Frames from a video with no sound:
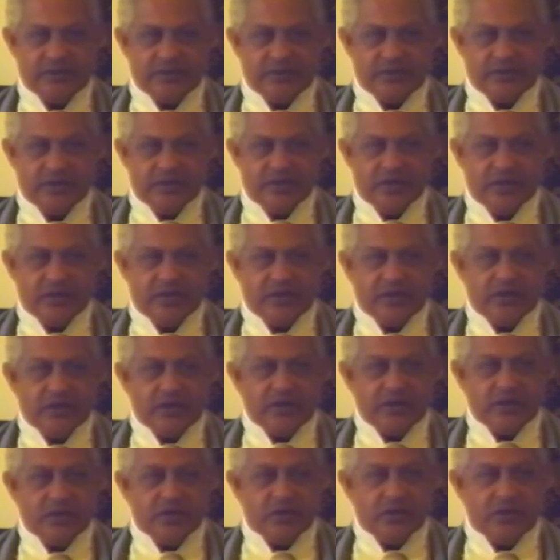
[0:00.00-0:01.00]
Now,
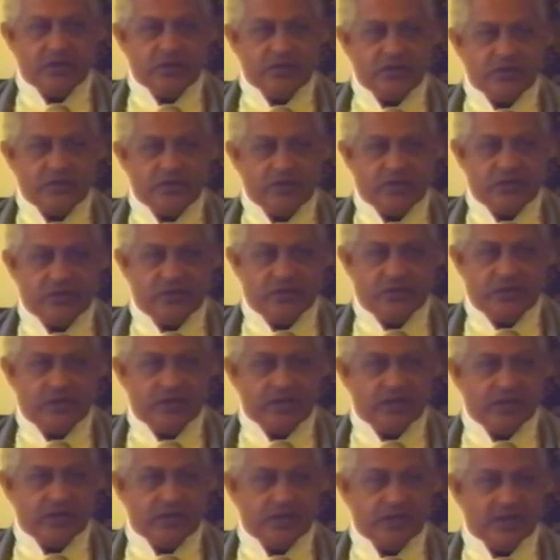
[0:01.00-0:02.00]
a wishful
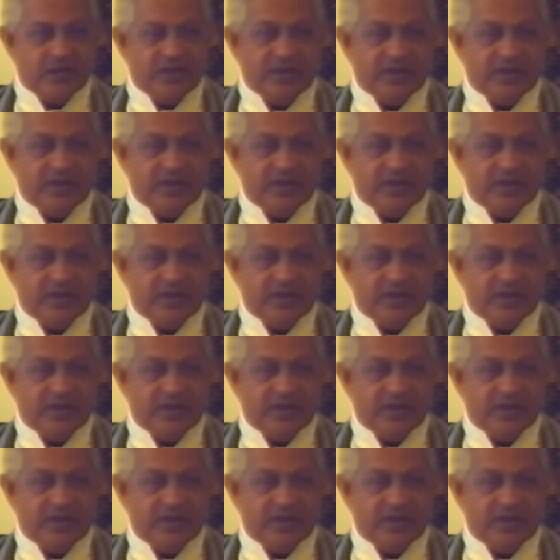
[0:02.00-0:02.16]
thinker